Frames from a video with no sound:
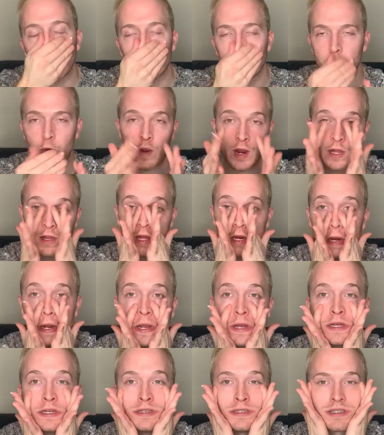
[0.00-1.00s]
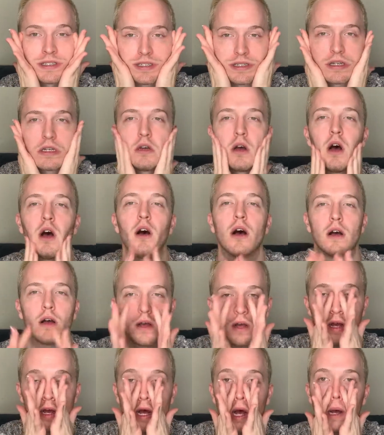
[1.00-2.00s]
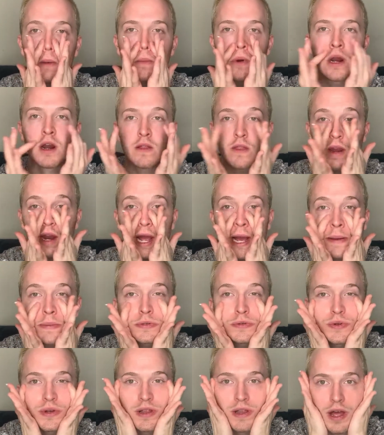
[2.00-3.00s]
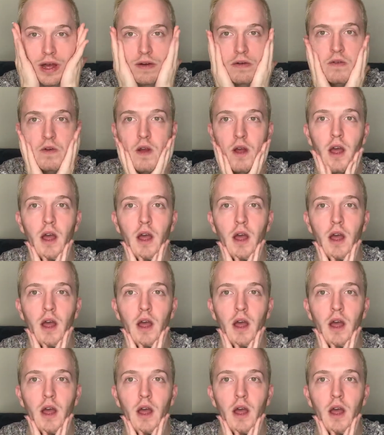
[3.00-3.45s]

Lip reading: Squalene is a product that I absolutely love.